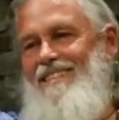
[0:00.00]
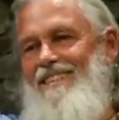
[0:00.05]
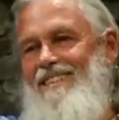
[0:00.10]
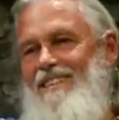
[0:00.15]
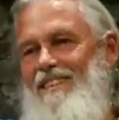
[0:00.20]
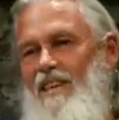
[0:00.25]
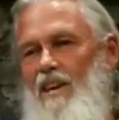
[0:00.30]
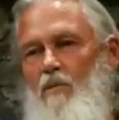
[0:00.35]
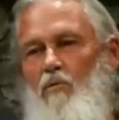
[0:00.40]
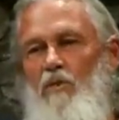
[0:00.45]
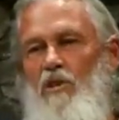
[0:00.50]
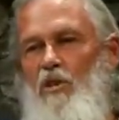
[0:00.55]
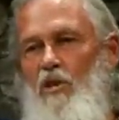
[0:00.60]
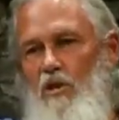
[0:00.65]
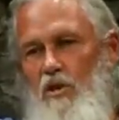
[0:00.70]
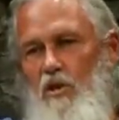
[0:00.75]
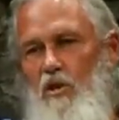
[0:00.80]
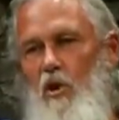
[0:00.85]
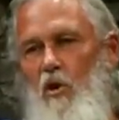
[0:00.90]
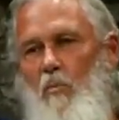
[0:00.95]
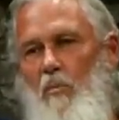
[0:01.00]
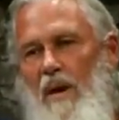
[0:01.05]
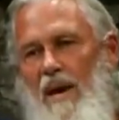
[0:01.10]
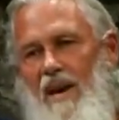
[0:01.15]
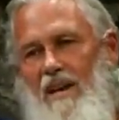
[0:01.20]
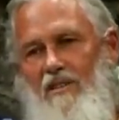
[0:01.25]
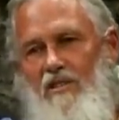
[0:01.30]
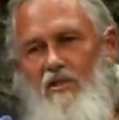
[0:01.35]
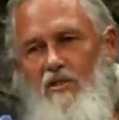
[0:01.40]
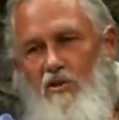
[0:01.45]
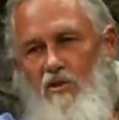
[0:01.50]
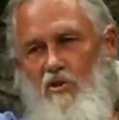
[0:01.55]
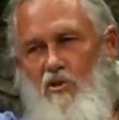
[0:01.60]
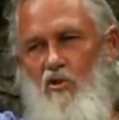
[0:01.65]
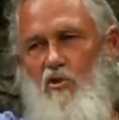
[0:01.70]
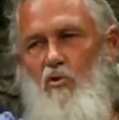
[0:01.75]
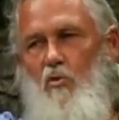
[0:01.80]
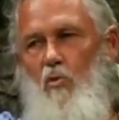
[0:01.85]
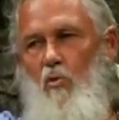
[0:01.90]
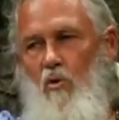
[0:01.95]
Okay, we're going to go back to the
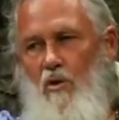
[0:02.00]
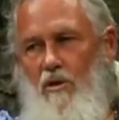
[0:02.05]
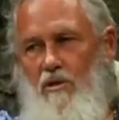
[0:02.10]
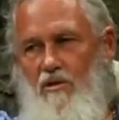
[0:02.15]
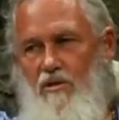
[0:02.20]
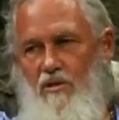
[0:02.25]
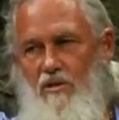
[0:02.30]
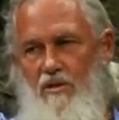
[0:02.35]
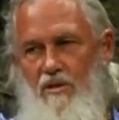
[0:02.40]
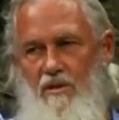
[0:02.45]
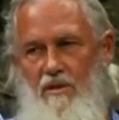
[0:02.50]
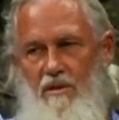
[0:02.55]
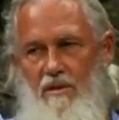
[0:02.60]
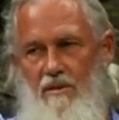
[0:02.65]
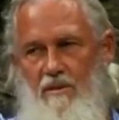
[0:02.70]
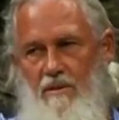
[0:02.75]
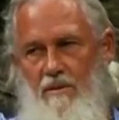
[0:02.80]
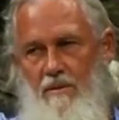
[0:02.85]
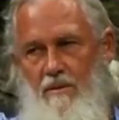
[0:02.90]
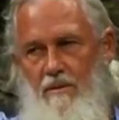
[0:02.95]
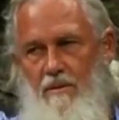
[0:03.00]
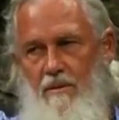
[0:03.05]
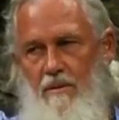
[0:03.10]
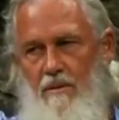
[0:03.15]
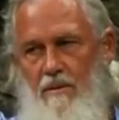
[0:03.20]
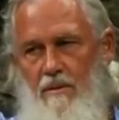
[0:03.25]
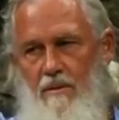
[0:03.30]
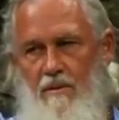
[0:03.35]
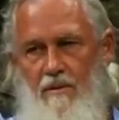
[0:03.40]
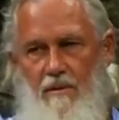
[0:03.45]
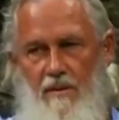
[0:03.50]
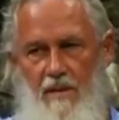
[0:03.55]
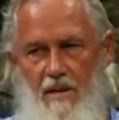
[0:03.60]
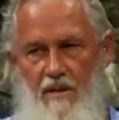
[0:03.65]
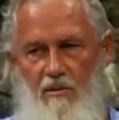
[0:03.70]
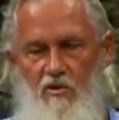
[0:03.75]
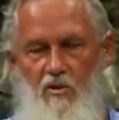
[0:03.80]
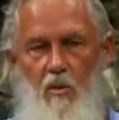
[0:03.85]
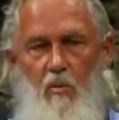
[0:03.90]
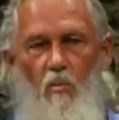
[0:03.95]
source. Okay,
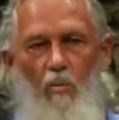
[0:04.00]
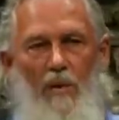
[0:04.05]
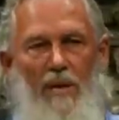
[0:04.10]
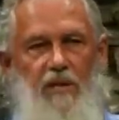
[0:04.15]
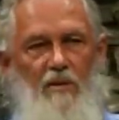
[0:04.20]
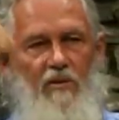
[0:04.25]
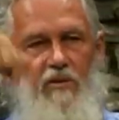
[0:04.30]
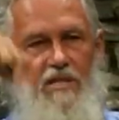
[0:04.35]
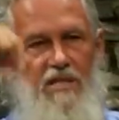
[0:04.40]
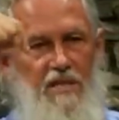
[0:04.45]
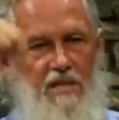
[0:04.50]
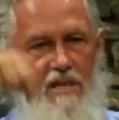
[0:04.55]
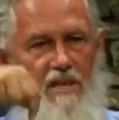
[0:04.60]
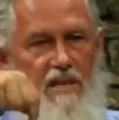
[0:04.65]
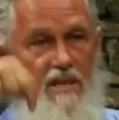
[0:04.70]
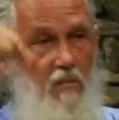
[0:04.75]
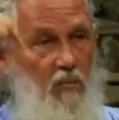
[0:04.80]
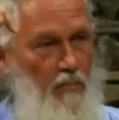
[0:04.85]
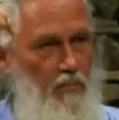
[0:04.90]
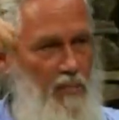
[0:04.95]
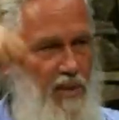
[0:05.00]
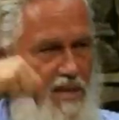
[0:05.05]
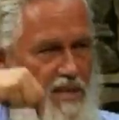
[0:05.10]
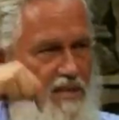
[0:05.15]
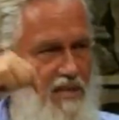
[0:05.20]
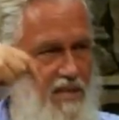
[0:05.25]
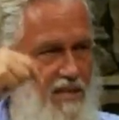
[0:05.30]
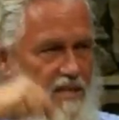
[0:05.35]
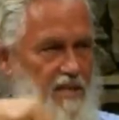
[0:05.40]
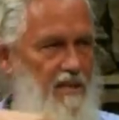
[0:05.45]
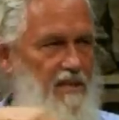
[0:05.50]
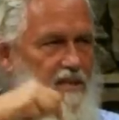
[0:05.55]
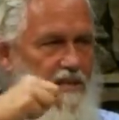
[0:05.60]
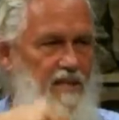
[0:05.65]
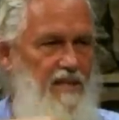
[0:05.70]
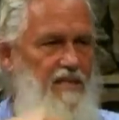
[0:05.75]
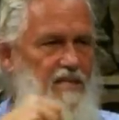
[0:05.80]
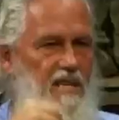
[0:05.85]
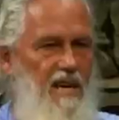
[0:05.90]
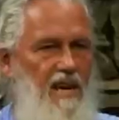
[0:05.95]
so when you're sitting, be still
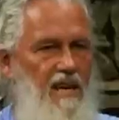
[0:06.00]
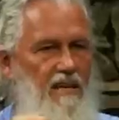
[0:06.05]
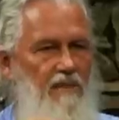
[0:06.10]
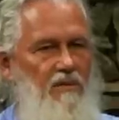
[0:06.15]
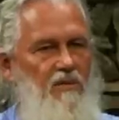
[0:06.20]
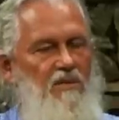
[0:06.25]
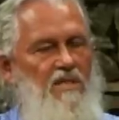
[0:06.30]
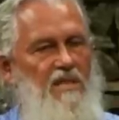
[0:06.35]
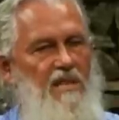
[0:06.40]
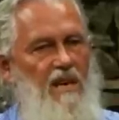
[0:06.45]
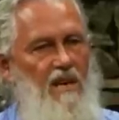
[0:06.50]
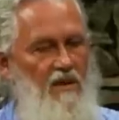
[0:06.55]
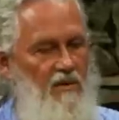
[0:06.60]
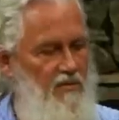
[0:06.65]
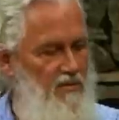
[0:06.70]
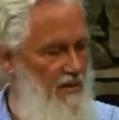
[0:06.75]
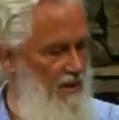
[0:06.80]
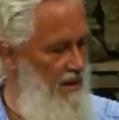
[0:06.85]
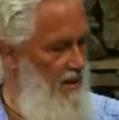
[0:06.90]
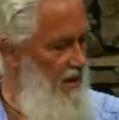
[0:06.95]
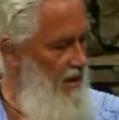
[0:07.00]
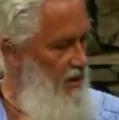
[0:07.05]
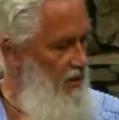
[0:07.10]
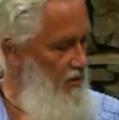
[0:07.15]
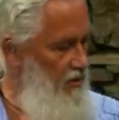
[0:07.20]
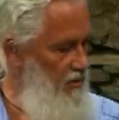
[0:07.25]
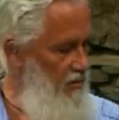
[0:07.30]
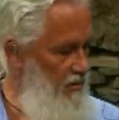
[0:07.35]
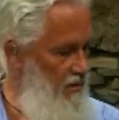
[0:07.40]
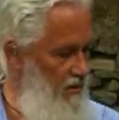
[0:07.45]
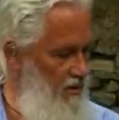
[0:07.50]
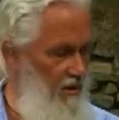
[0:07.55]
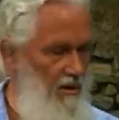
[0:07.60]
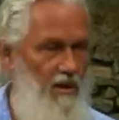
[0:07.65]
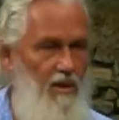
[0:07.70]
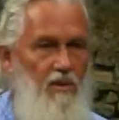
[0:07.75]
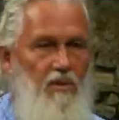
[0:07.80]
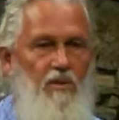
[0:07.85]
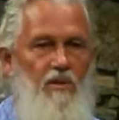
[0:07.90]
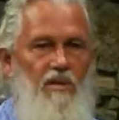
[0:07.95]
inside of yourself, you're
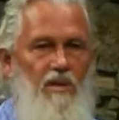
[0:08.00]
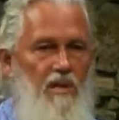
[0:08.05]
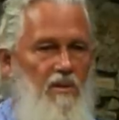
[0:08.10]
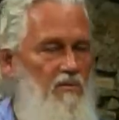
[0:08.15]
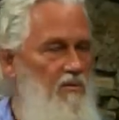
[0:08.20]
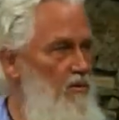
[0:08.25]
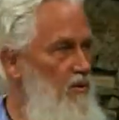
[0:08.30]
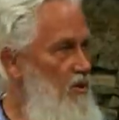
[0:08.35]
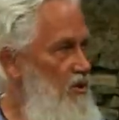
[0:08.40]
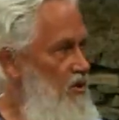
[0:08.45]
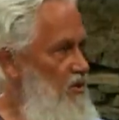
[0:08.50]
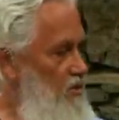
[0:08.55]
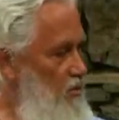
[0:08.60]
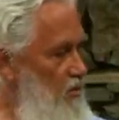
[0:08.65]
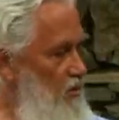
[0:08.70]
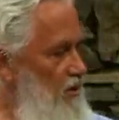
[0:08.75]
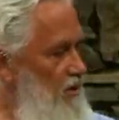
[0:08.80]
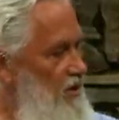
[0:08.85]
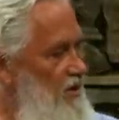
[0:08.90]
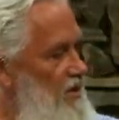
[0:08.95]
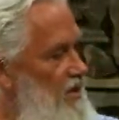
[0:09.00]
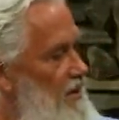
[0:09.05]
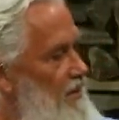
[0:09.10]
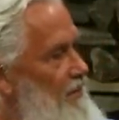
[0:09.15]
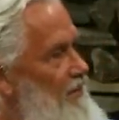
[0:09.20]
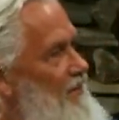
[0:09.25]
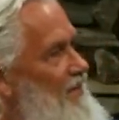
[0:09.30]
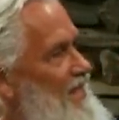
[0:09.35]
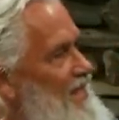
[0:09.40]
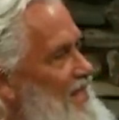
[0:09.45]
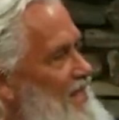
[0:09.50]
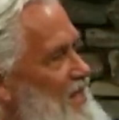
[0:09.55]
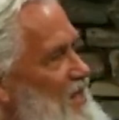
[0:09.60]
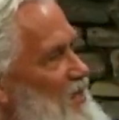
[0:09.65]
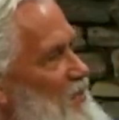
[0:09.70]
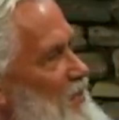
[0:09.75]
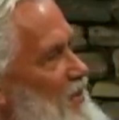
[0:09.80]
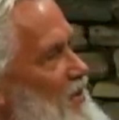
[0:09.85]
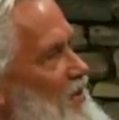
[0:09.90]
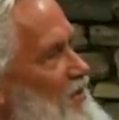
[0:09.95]
looking for the source. Isn't this
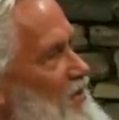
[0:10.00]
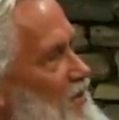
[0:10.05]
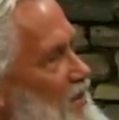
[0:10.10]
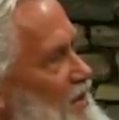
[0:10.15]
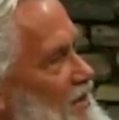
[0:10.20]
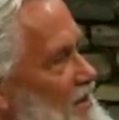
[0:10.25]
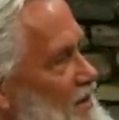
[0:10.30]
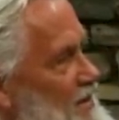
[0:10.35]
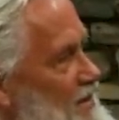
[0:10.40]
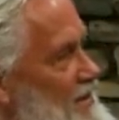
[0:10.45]
beautiful?